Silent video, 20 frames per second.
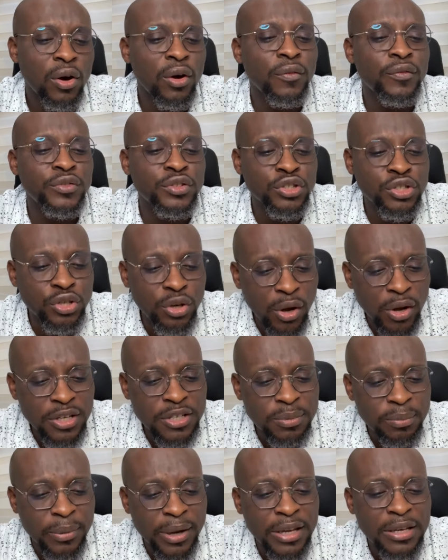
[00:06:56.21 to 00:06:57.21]
Of
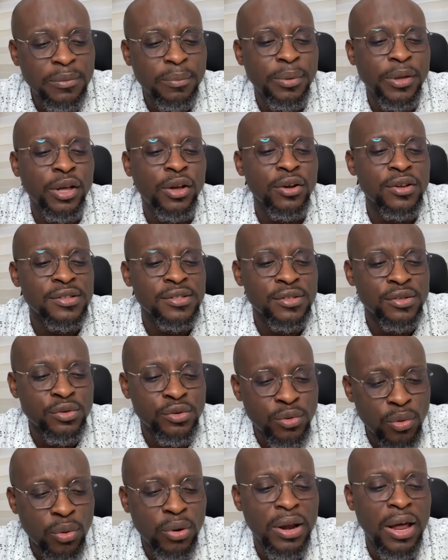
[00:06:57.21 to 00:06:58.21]
judgment, because
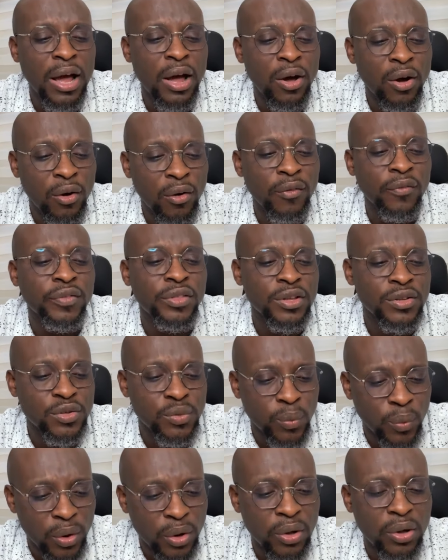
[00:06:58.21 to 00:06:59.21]
the ruler of
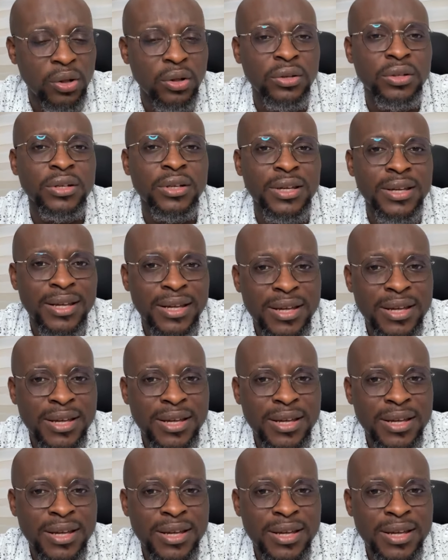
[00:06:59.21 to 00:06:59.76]
this world